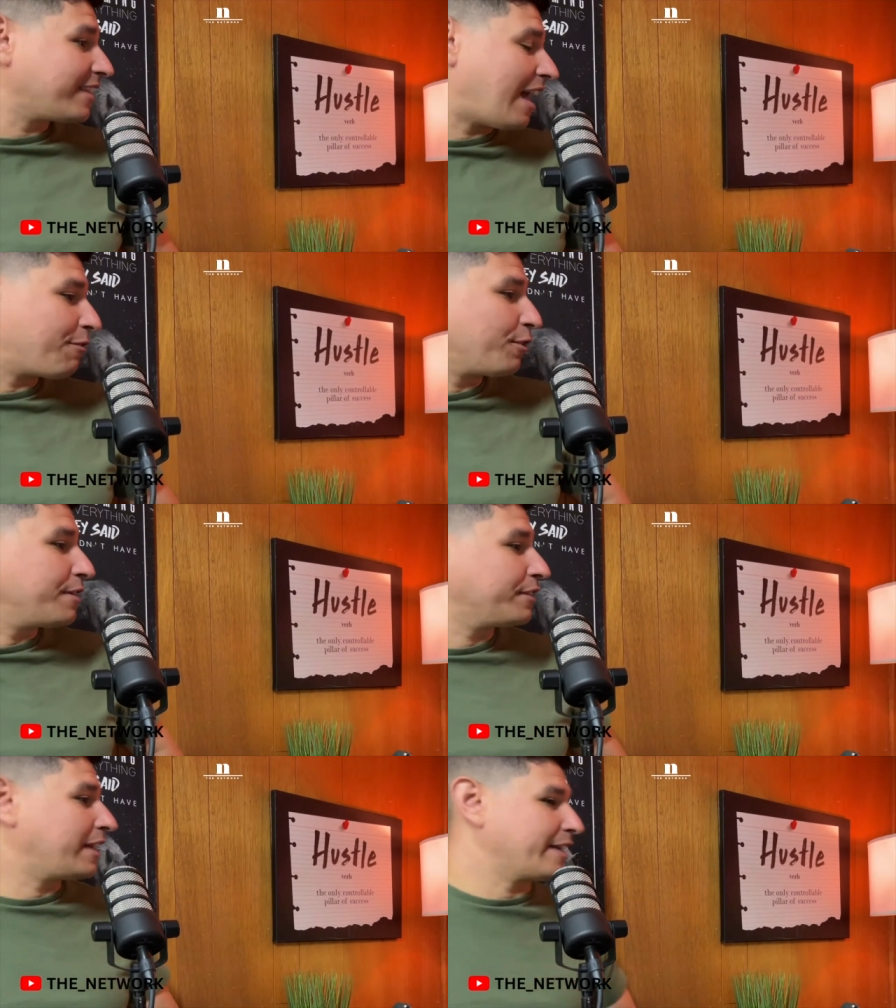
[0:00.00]
lot for
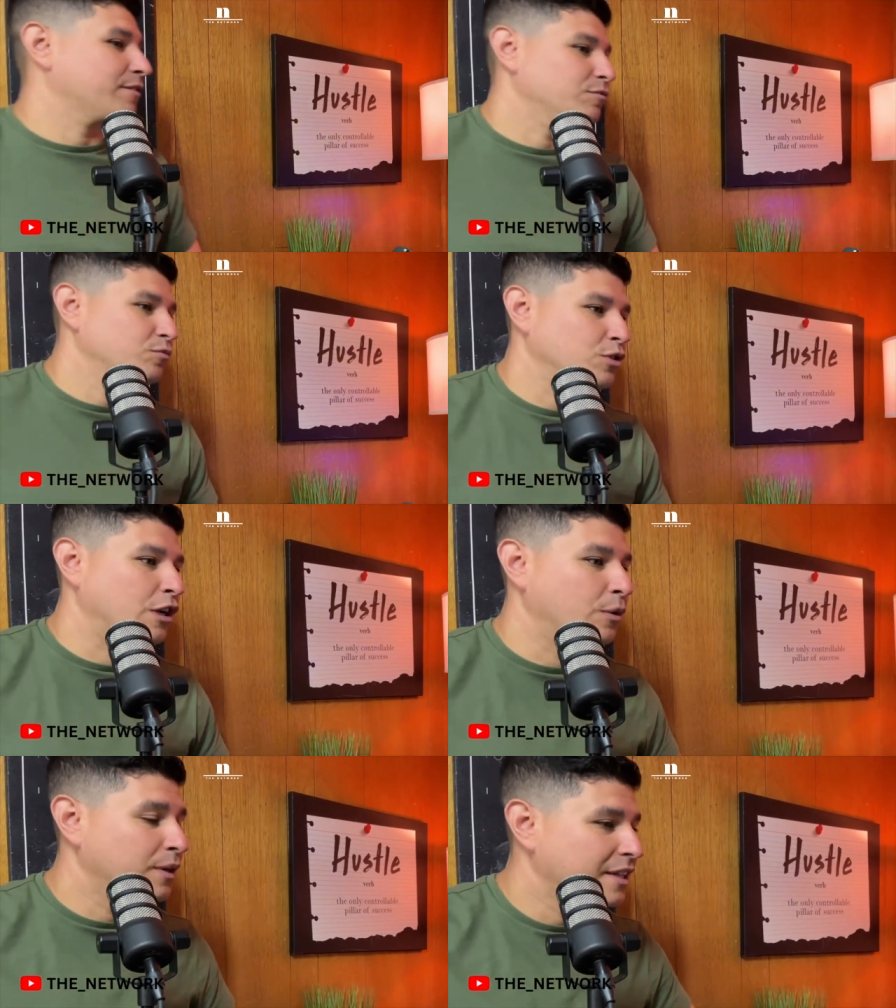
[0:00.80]
even, like, you
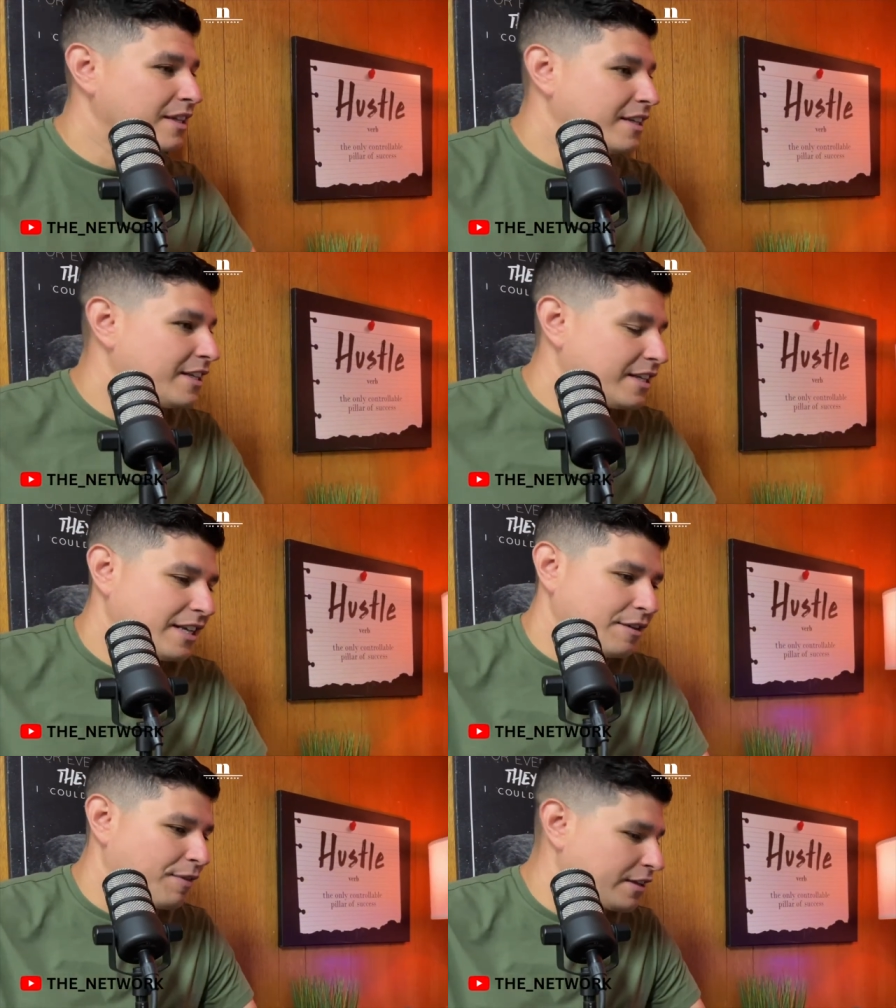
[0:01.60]
know,
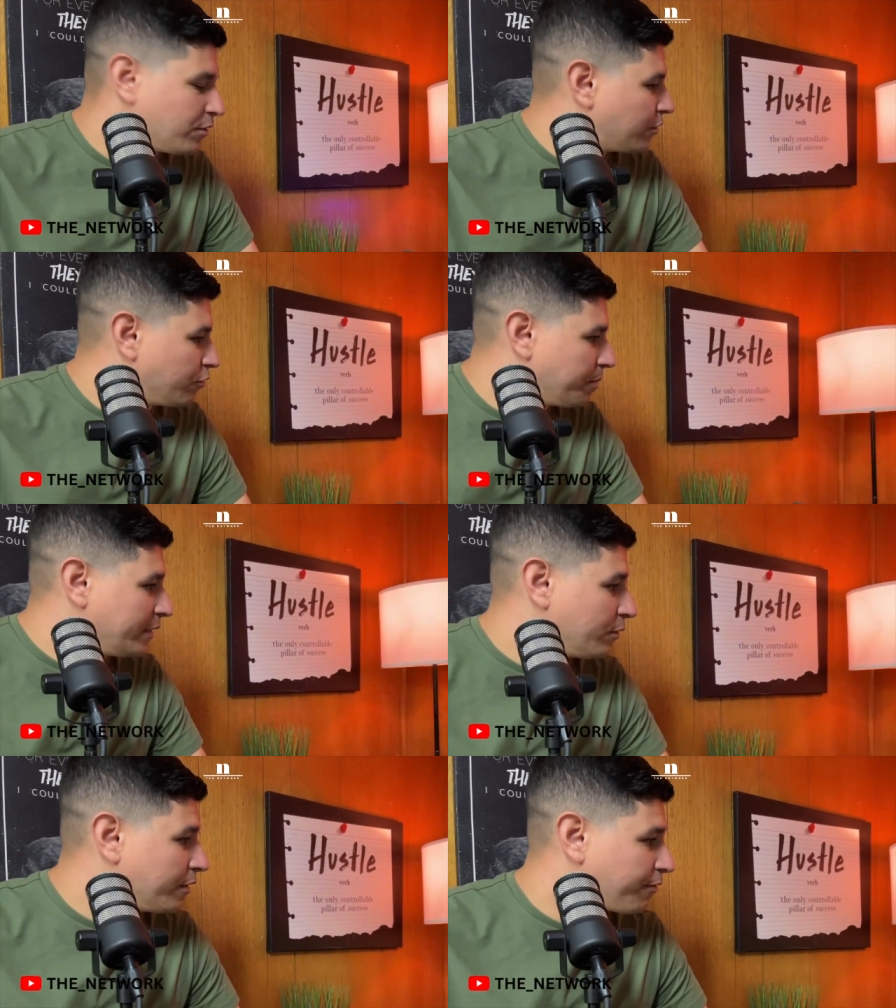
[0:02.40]
investors who've been
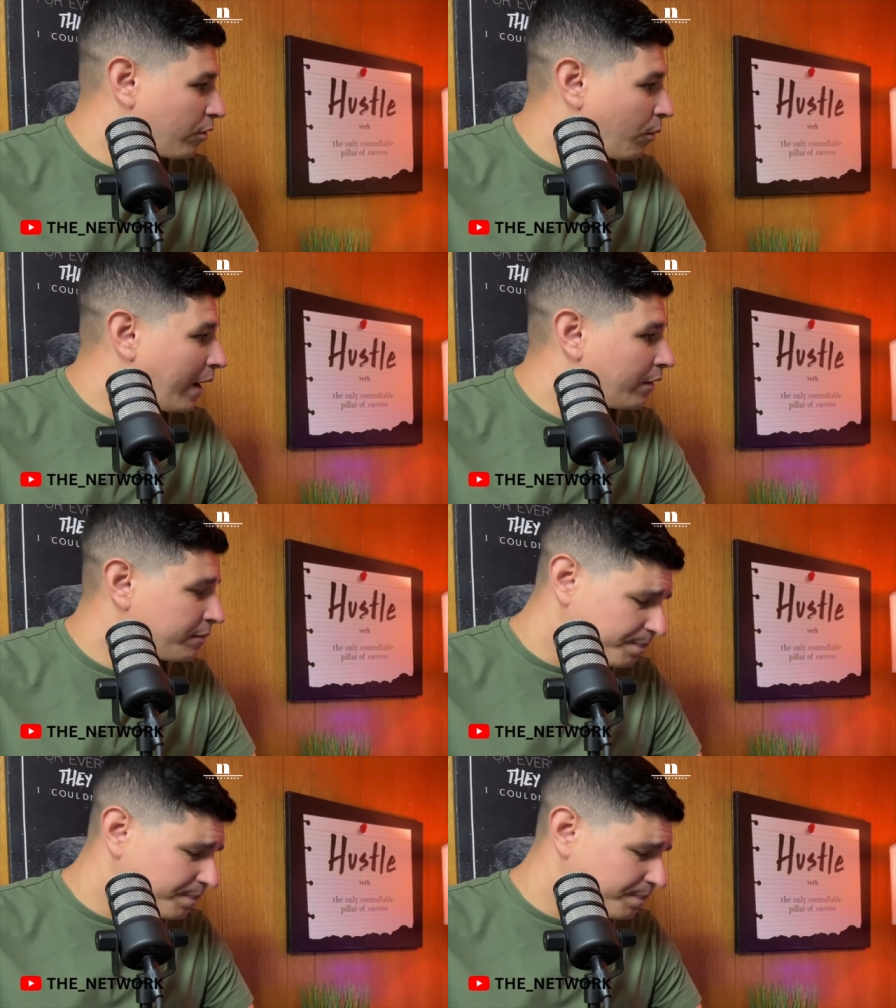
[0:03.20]
doing it for a while.